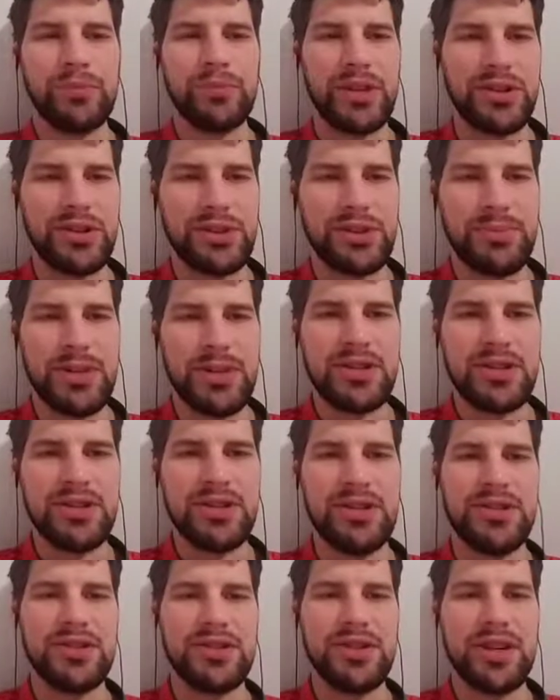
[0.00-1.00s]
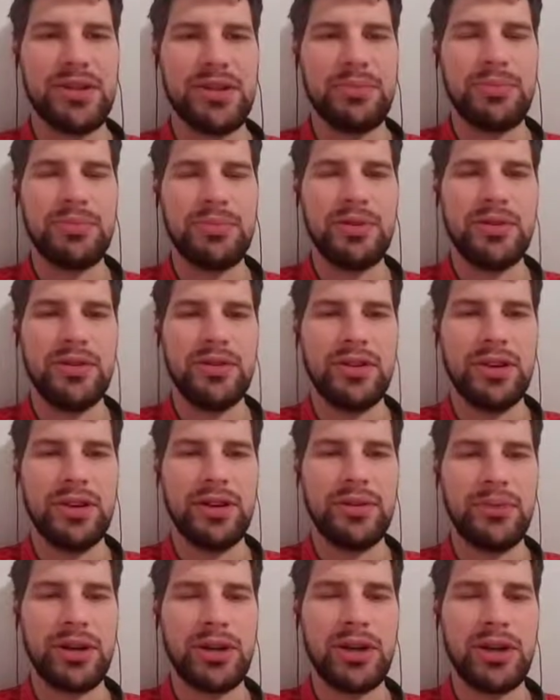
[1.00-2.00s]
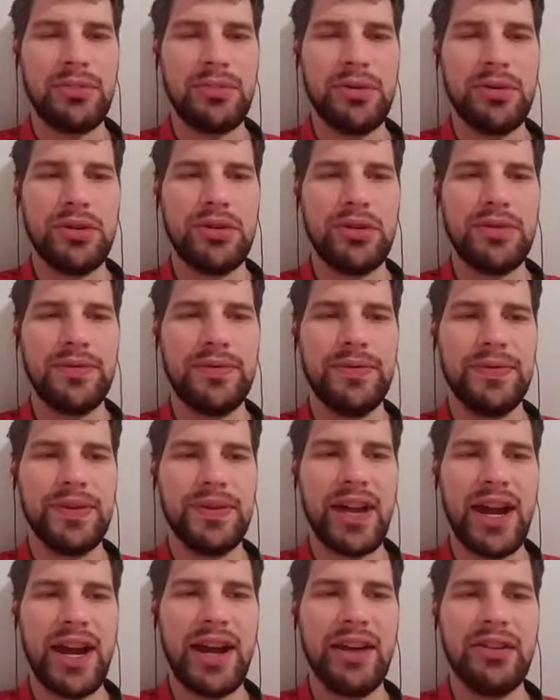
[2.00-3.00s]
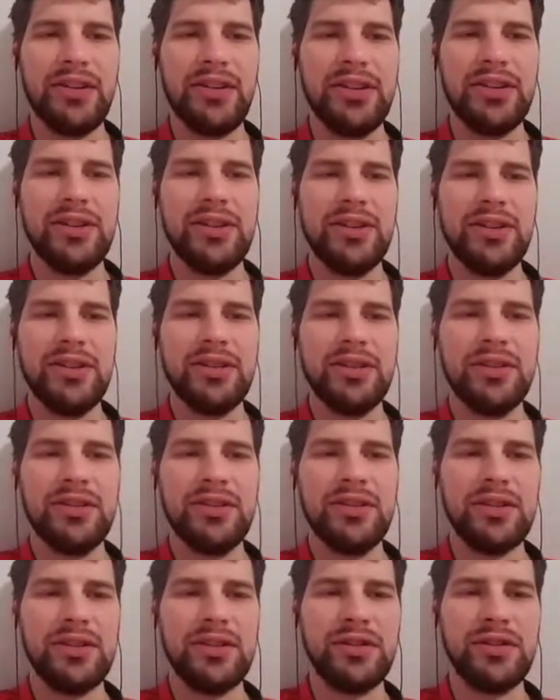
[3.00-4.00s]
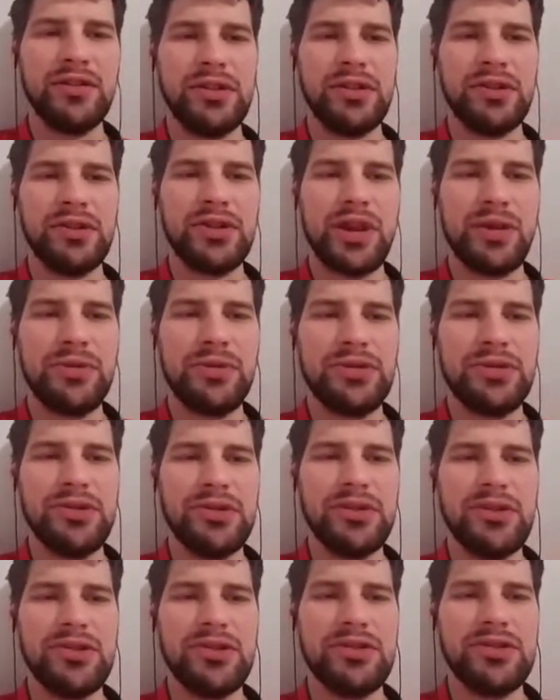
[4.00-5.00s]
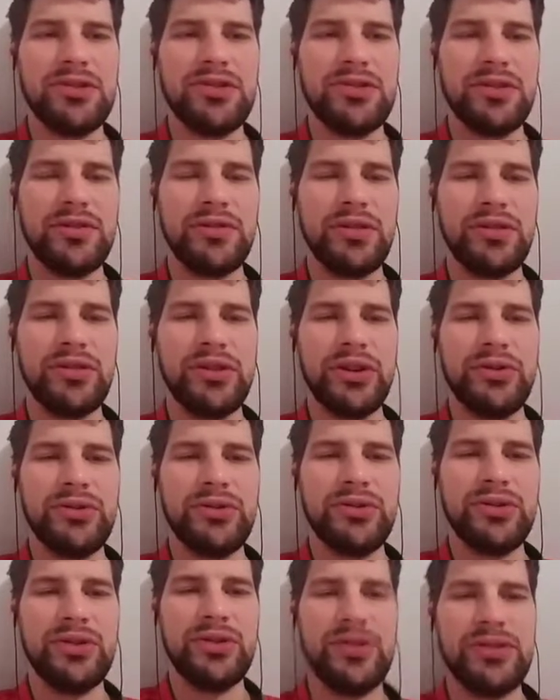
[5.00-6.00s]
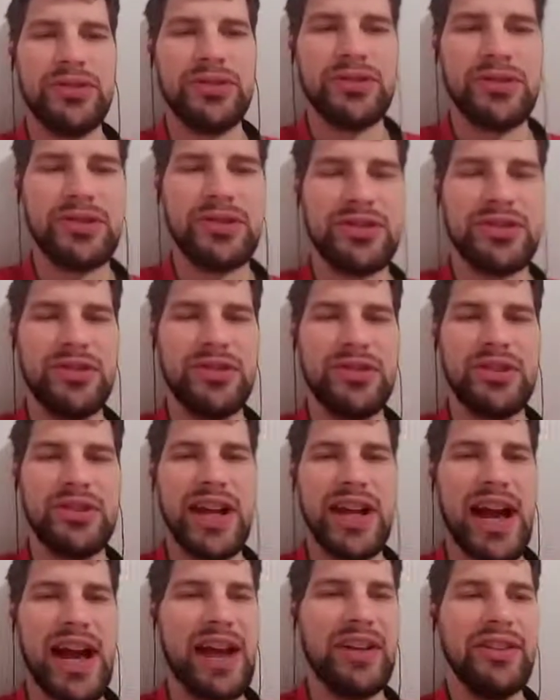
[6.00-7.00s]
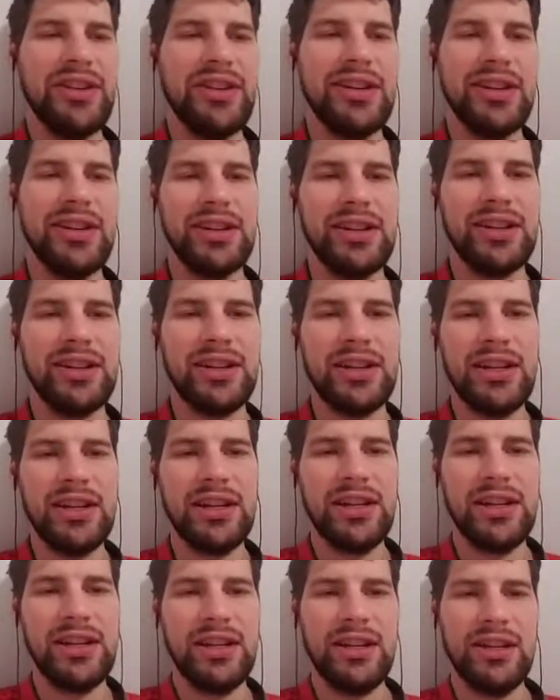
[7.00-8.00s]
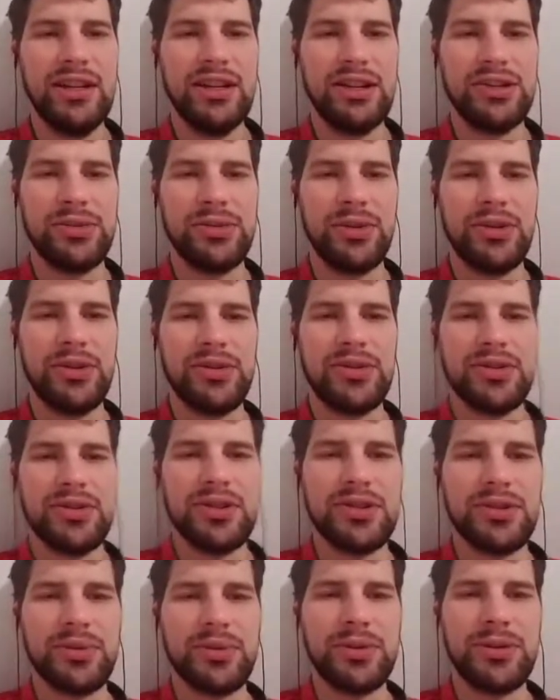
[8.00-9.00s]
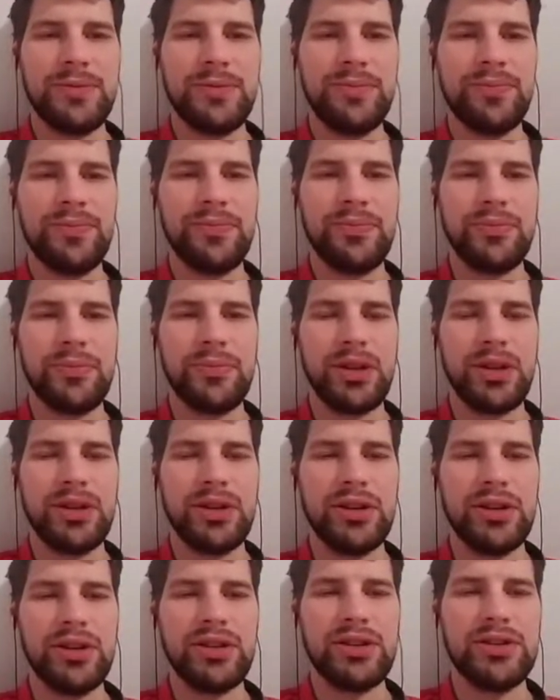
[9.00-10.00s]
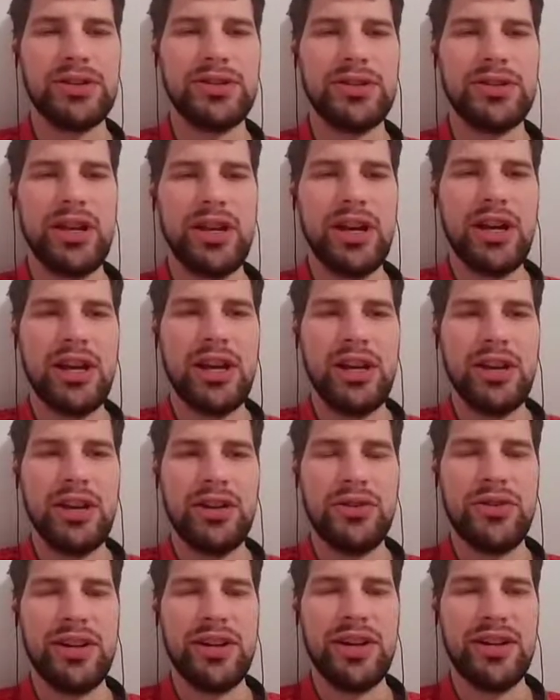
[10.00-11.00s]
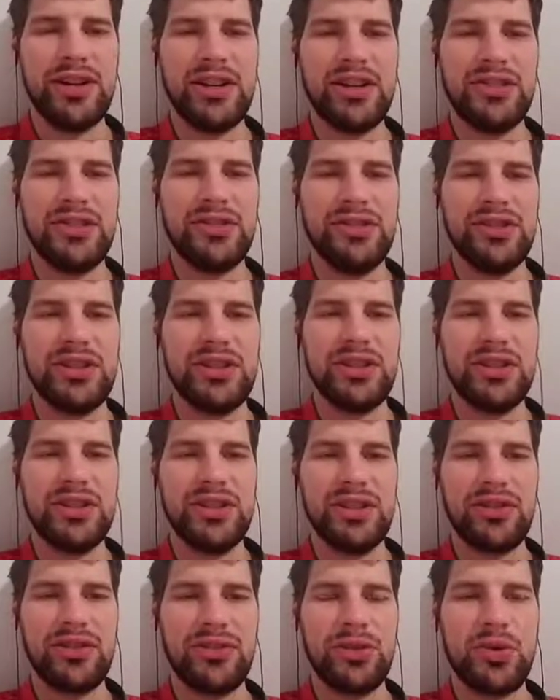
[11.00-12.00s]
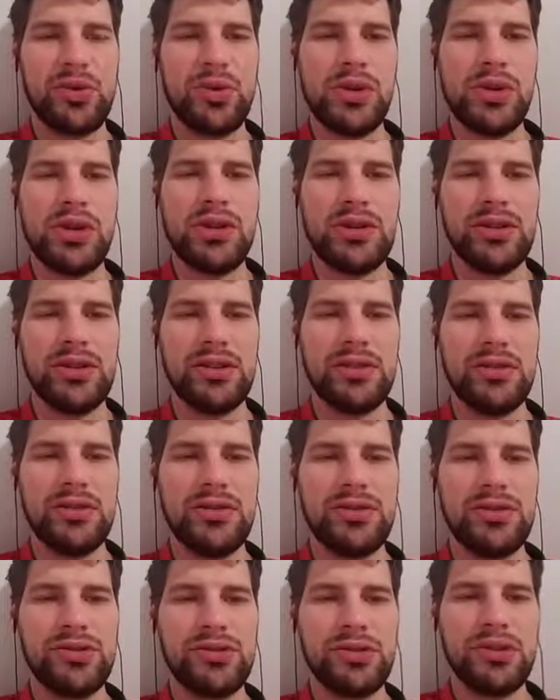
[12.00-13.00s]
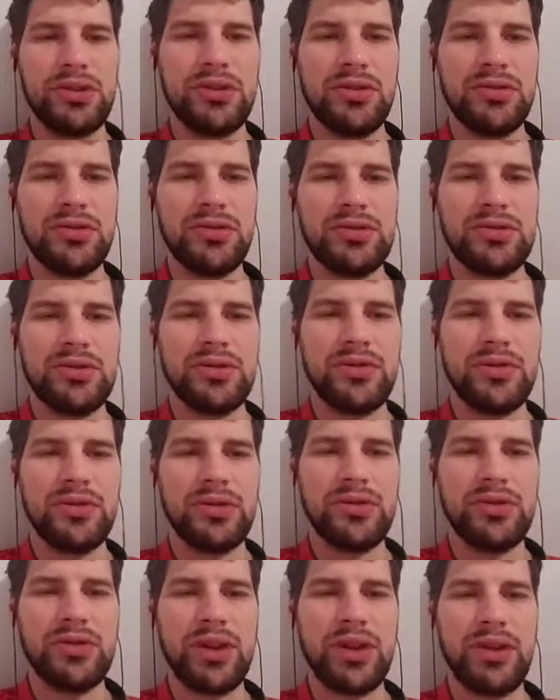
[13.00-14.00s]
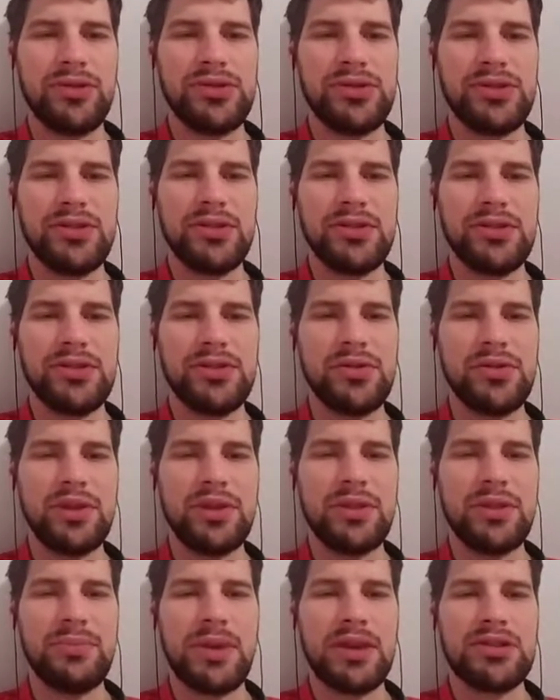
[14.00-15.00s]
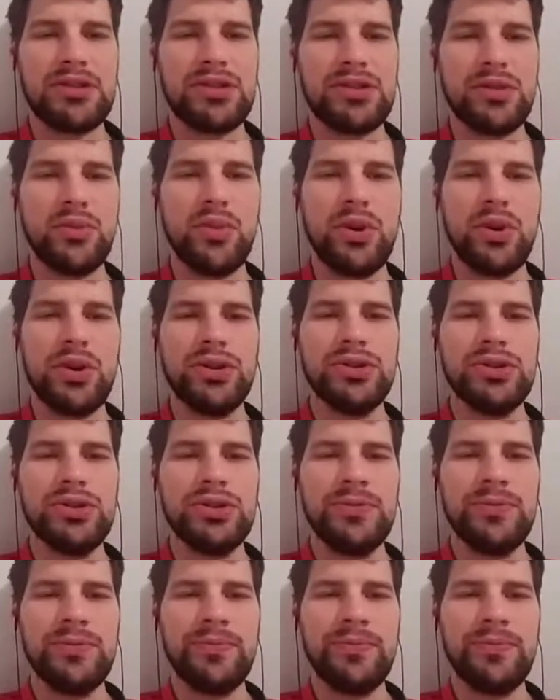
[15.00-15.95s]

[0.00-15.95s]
This base, it's got a couple island Inferno towers, so like this Inferno tower is considered an island, as well as this one, because you can't easily get like a queen to destroy those Inferno towers unless you can get past the walls.